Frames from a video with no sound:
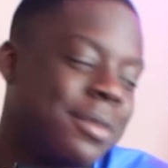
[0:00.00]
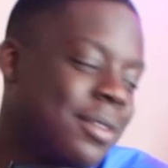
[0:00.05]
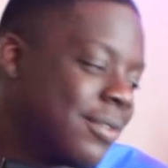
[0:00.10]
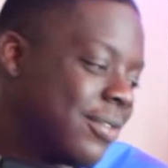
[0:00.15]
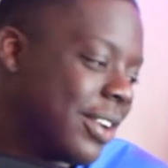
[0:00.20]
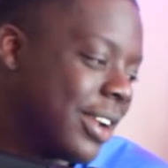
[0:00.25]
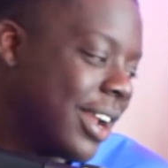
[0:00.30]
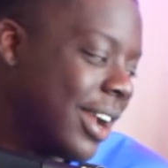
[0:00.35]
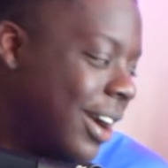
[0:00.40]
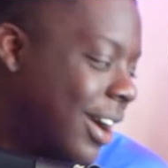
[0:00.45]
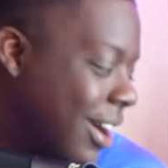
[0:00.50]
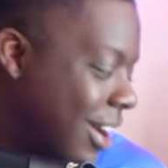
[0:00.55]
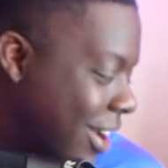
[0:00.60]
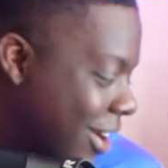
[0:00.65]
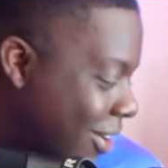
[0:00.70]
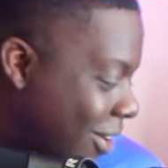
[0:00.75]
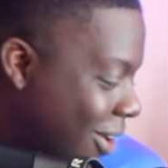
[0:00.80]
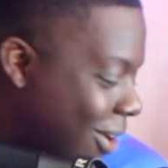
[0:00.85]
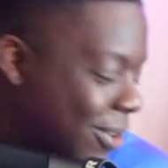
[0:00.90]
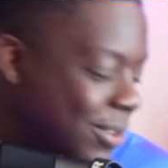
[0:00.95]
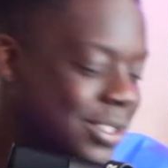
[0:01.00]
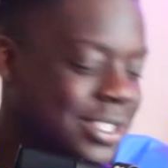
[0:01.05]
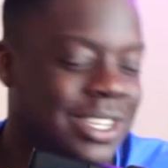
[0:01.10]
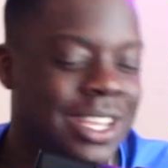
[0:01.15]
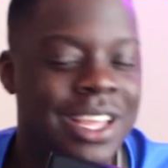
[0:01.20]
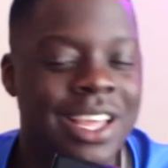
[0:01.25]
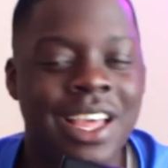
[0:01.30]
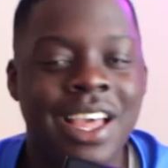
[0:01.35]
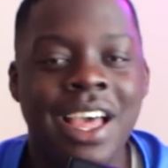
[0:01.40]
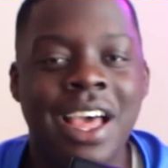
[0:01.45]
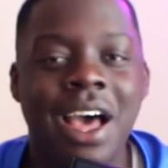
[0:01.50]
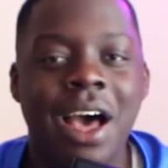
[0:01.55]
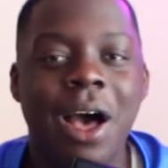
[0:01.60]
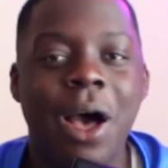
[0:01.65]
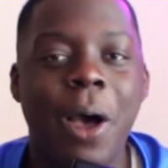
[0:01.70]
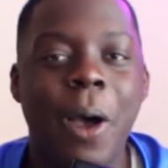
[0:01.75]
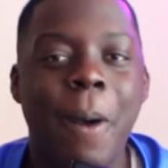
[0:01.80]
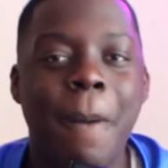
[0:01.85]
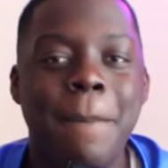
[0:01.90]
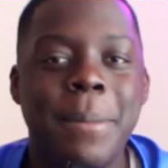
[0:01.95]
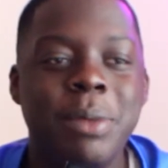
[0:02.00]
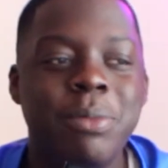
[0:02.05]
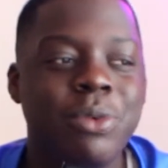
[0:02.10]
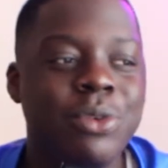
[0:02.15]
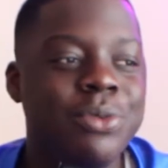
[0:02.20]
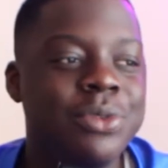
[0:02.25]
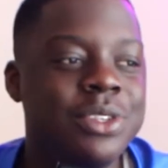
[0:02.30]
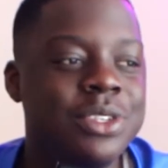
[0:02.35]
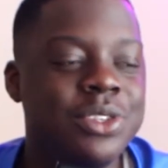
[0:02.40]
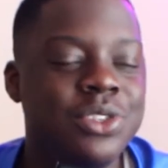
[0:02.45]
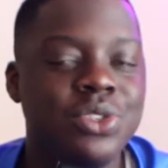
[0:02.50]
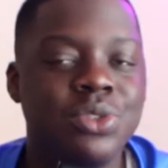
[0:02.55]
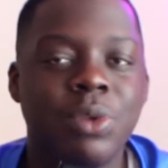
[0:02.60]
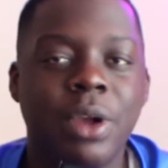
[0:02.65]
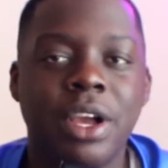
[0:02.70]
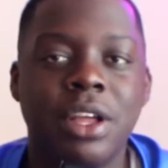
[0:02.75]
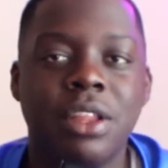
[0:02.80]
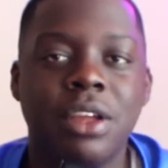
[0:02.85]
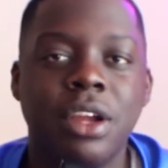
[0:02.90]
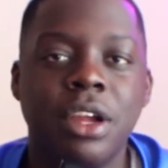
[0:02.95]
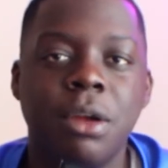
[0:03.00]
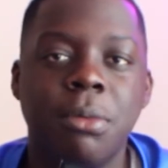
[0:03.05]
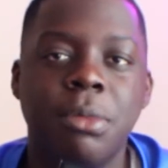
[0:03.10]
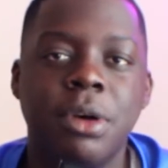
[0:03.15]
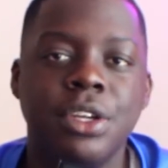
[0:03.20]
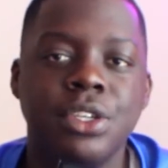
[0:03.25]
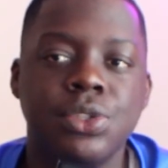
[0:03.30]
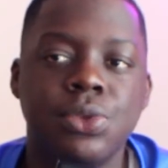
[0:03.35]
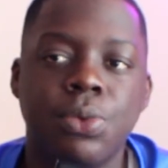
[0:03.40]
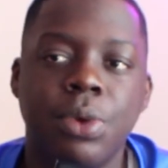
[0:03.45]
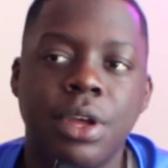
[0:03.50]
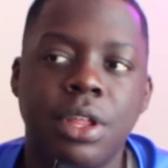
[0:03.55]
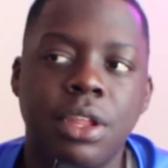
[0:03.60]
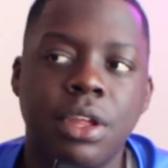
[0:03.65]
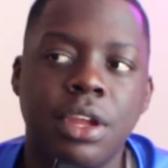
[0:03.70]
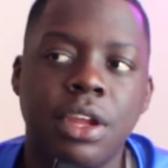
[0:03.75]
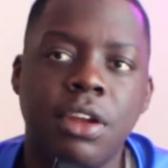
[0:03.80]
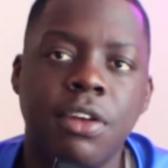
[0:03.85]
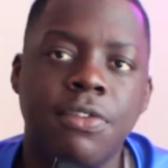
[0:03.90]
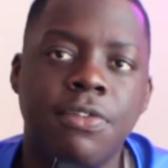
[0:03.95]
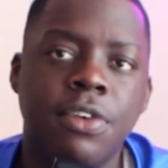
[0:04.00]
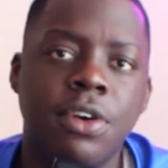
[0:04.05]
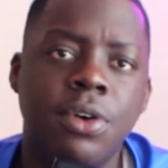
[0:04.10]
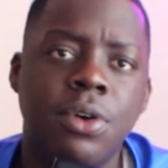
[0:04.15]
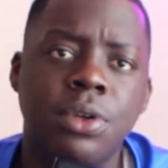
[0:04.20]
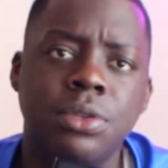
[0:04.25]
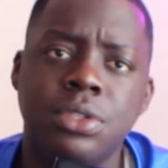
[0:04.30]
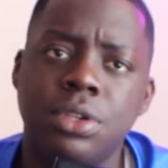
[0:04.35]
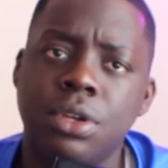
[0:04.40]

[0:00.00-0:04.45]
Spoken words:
freaking honking horns. People who use regular earbuds or regular earphones